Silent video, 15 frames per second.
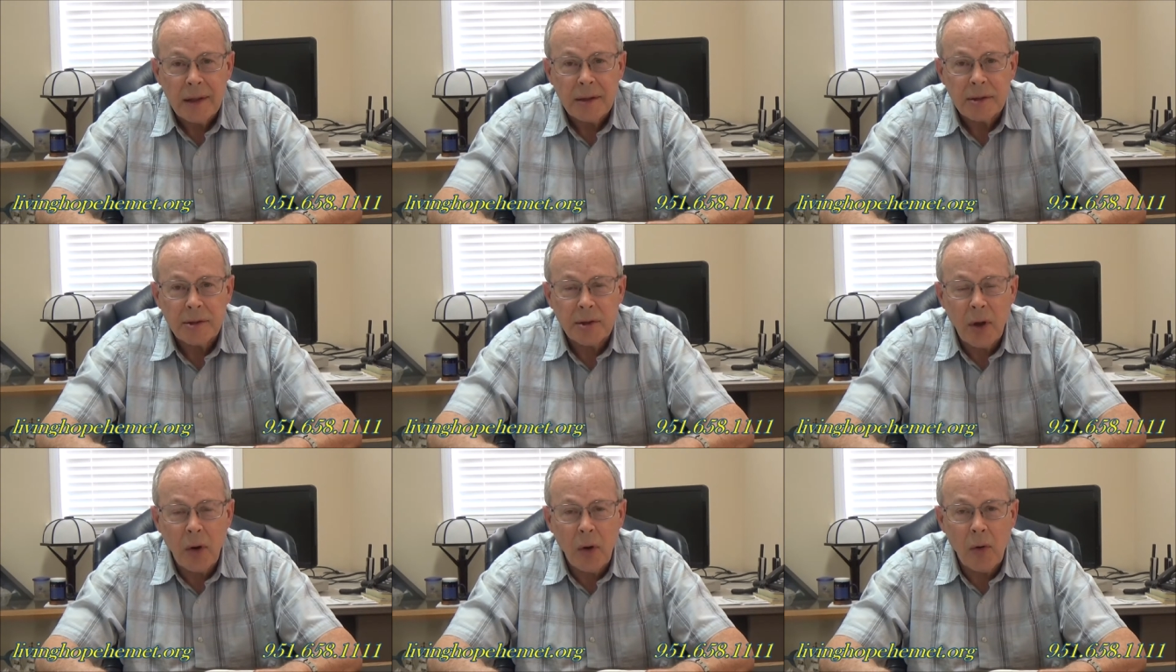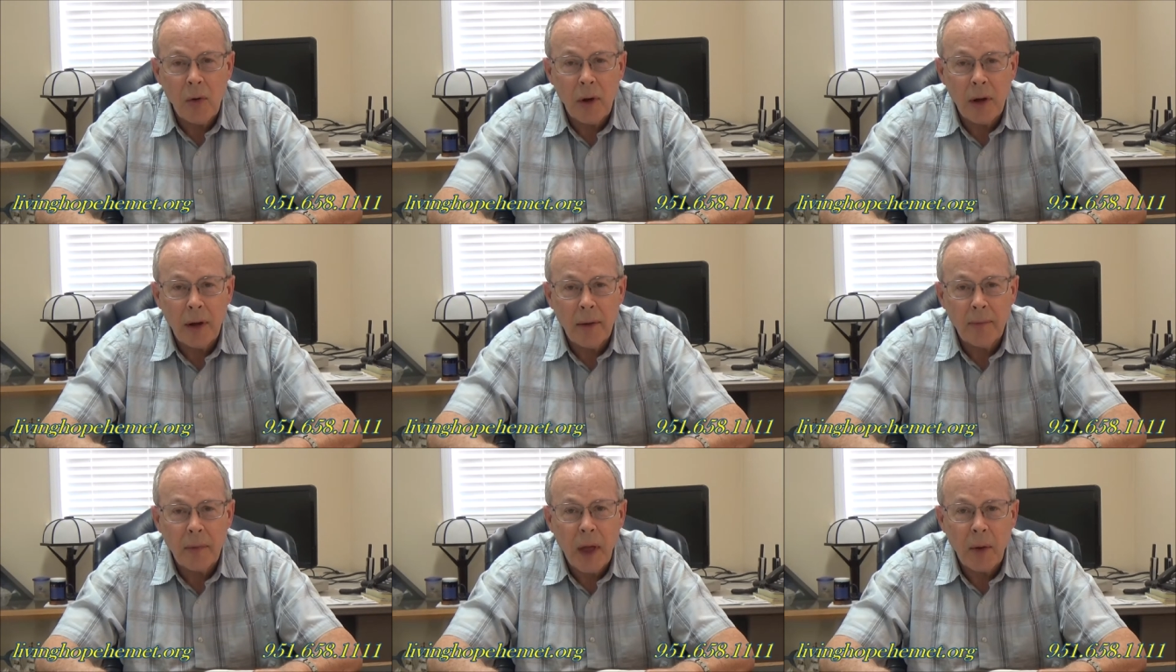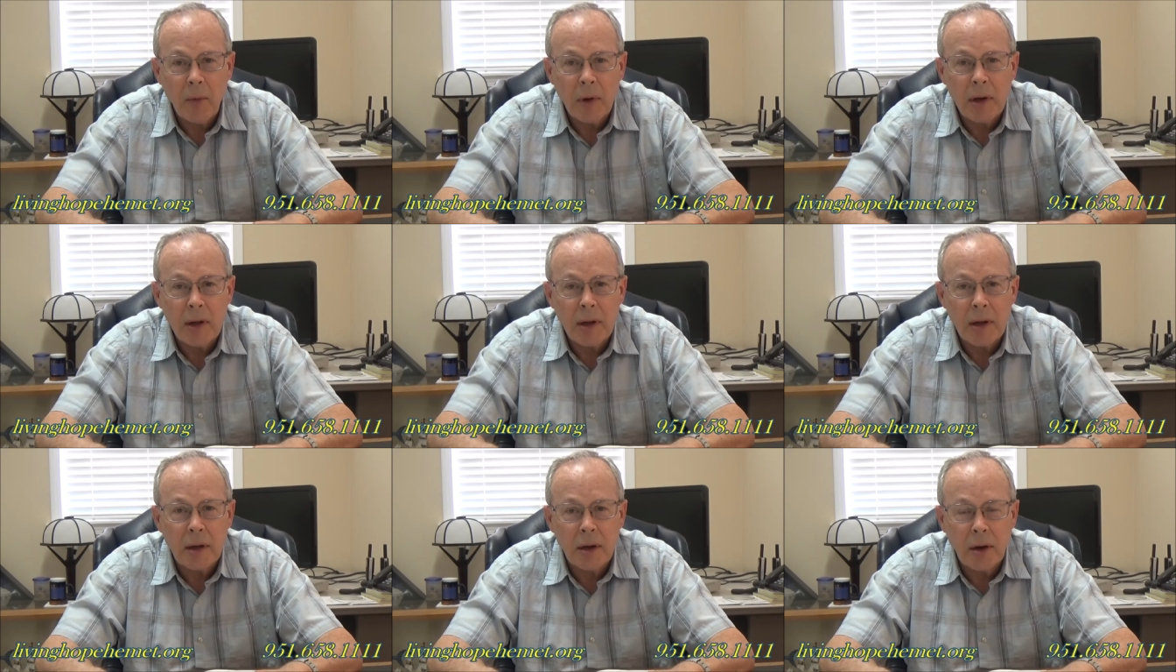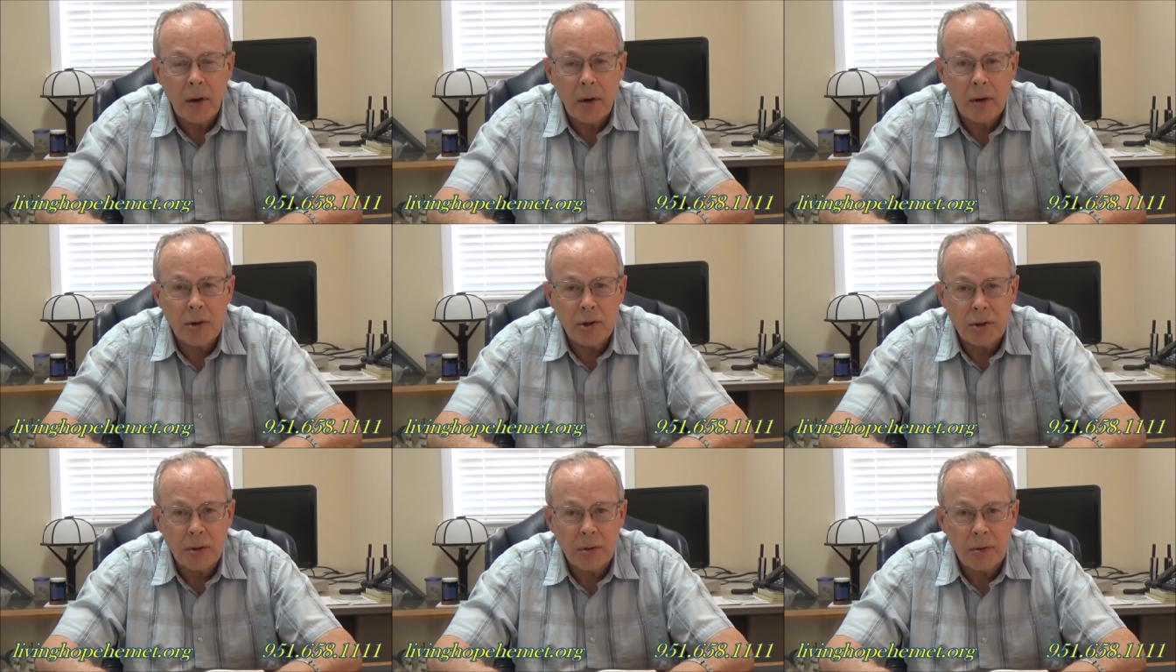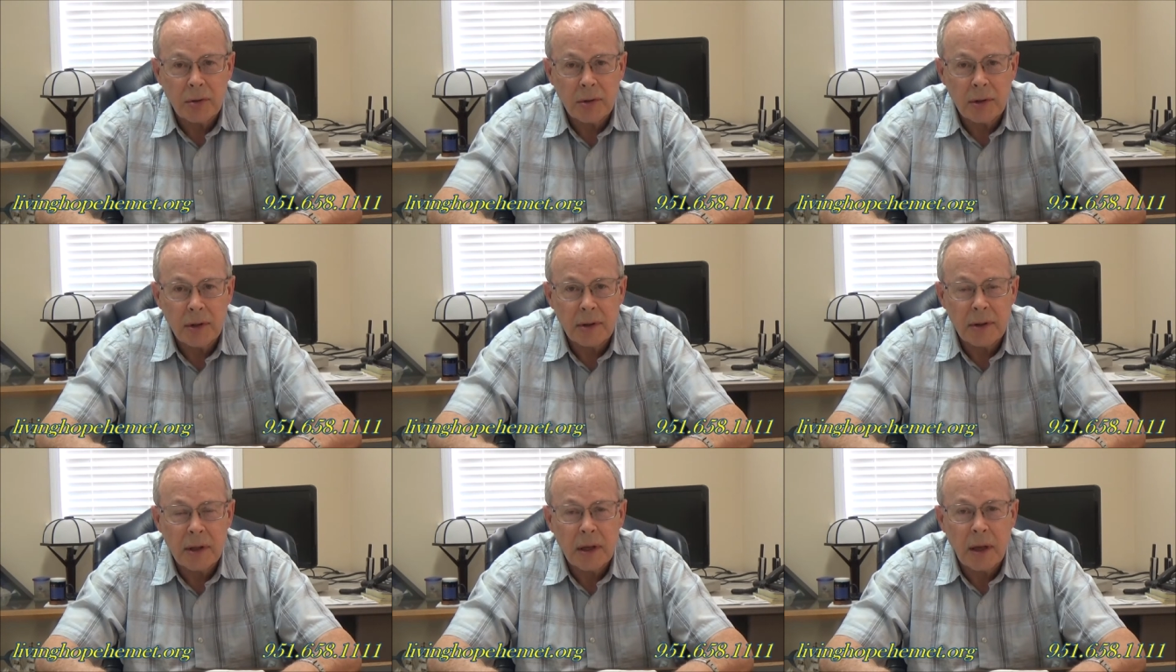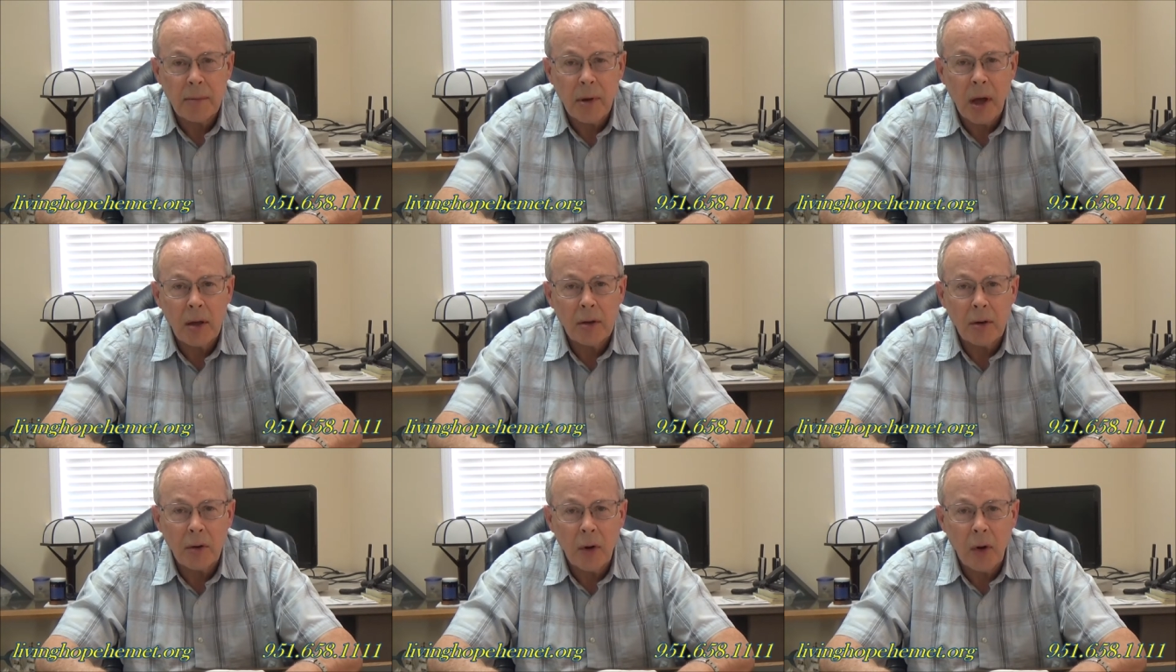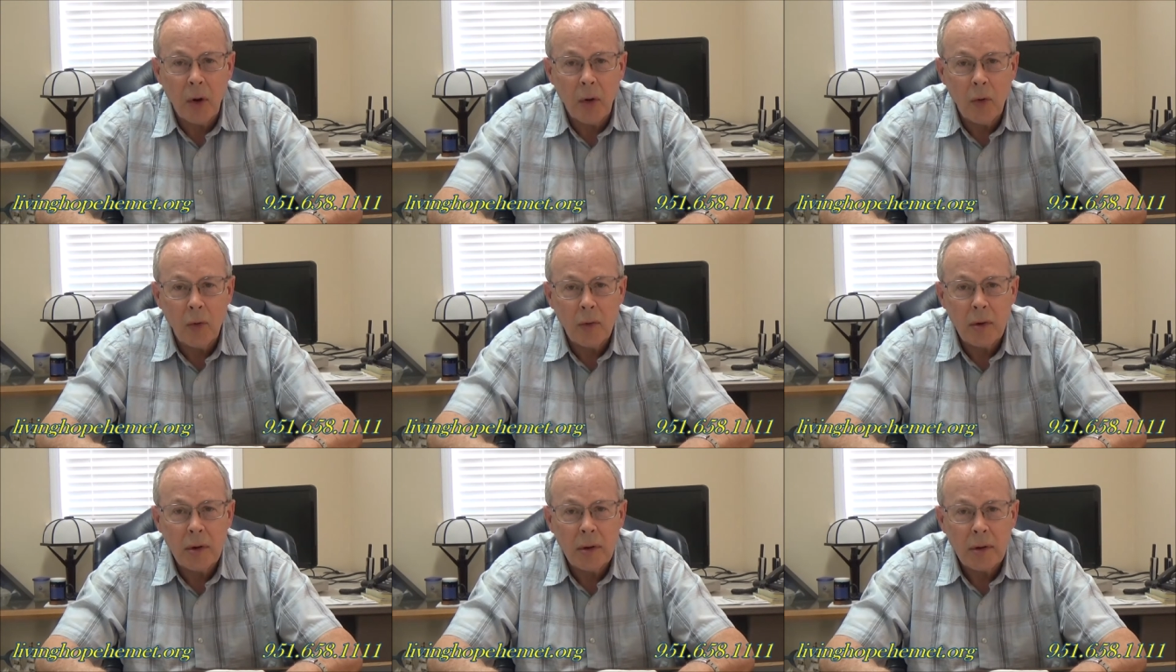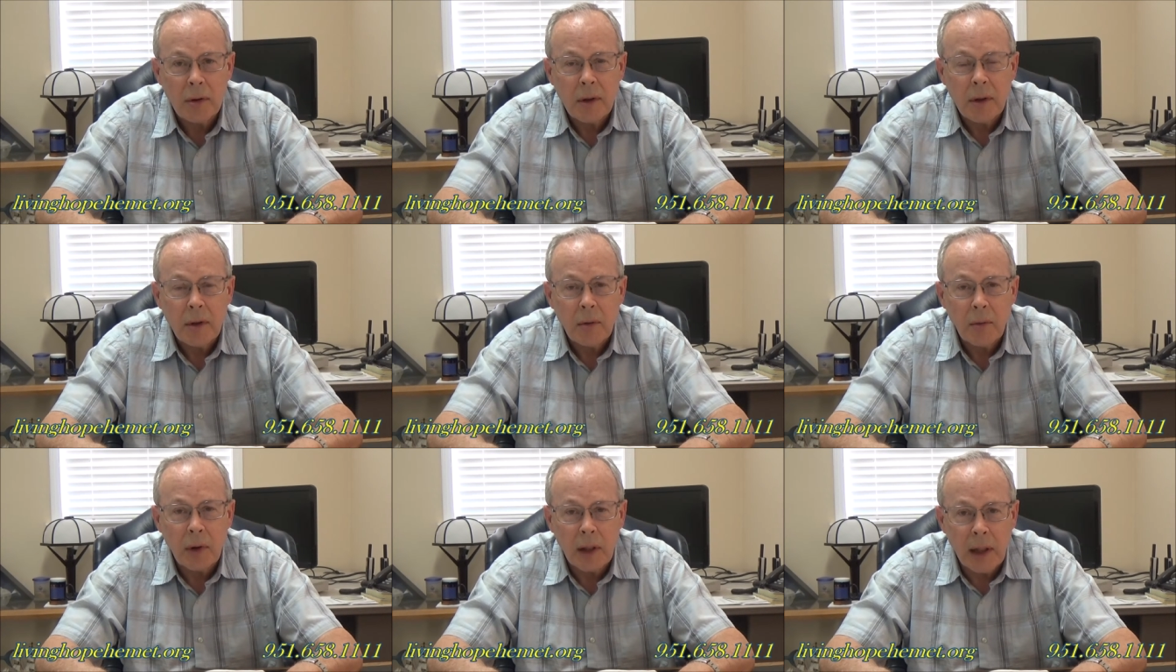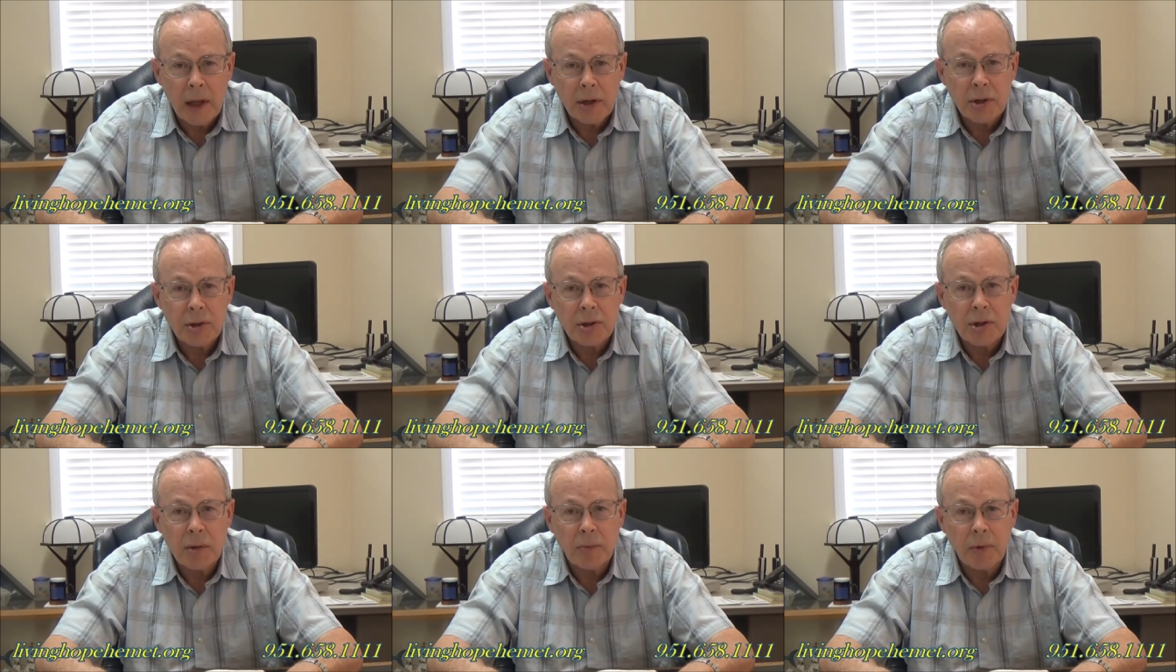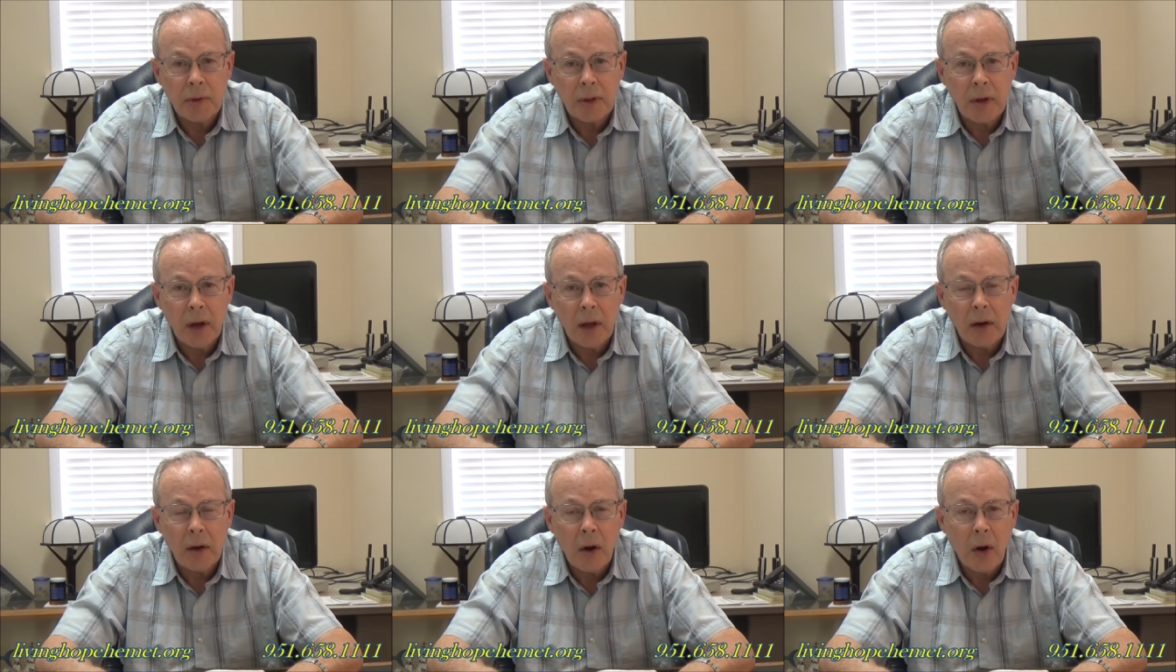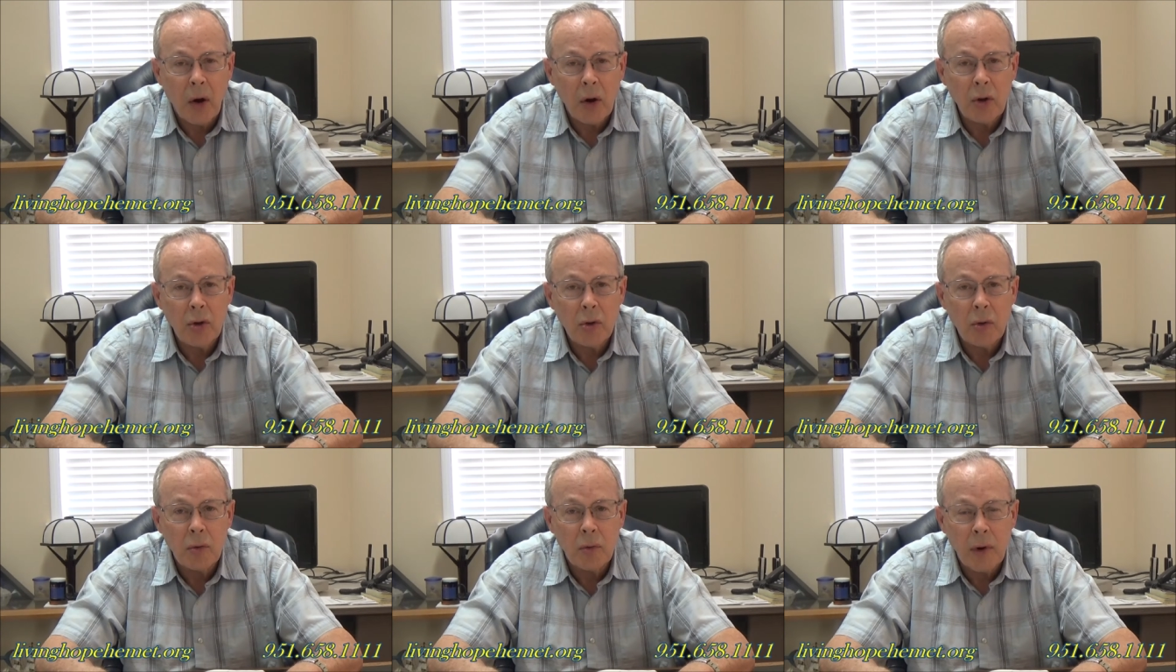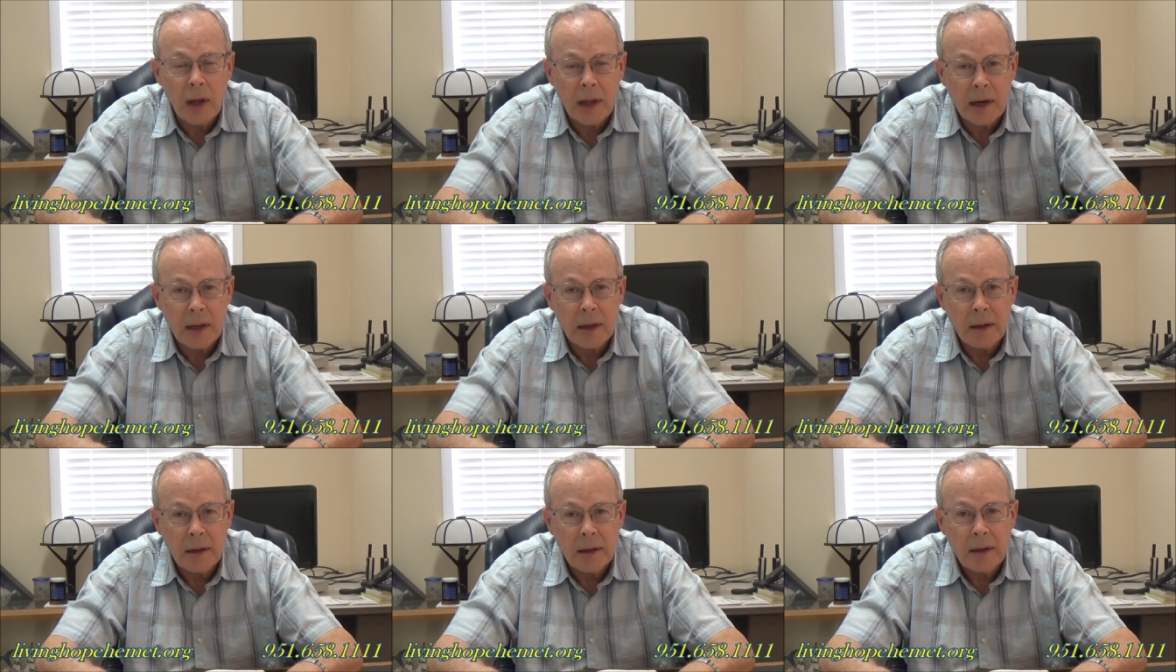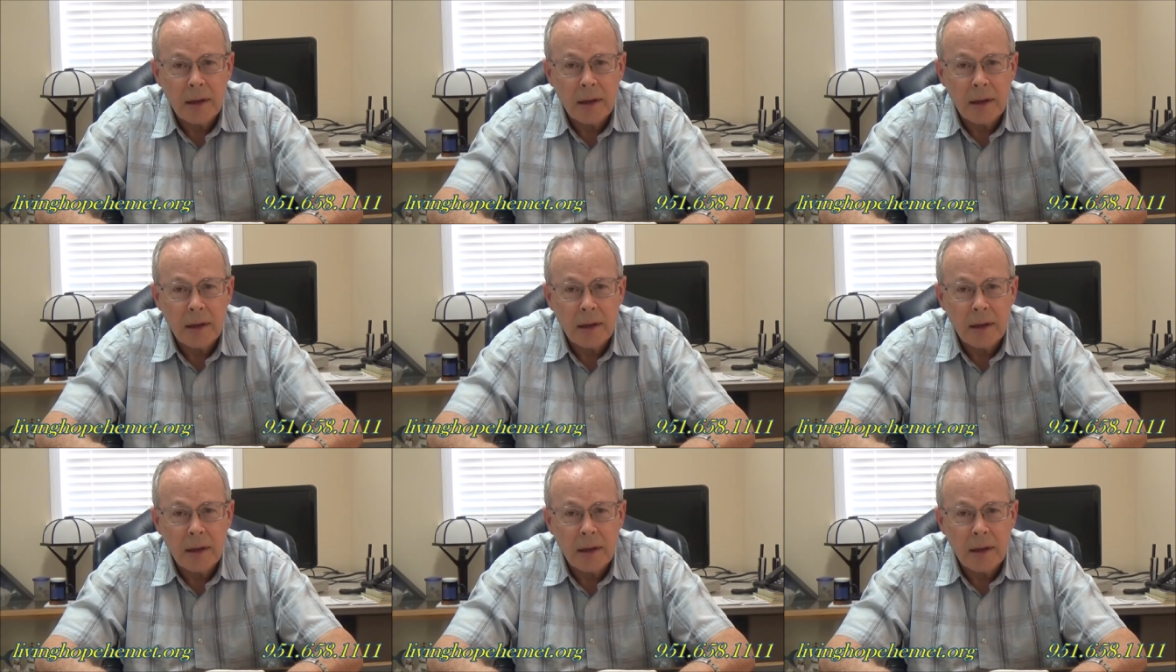So um, I want to encourage you to think about your own relationship with God. Are you ready